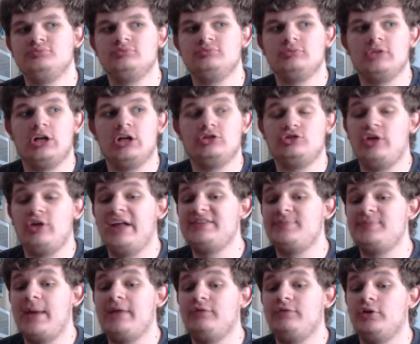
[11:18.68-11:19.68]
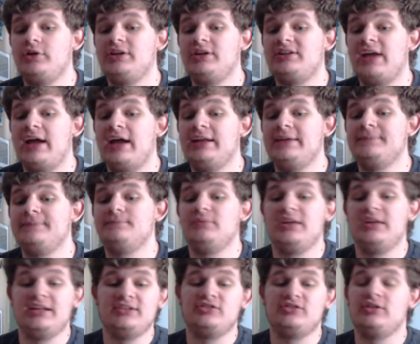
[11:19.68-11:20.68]
So that's my verdict on it. It
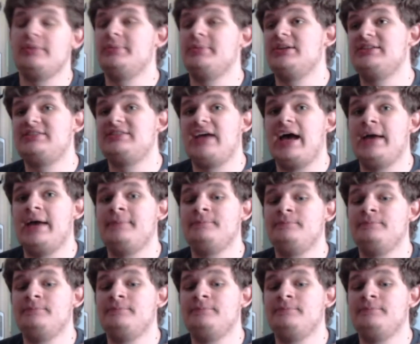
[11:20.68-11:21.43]
is limited time.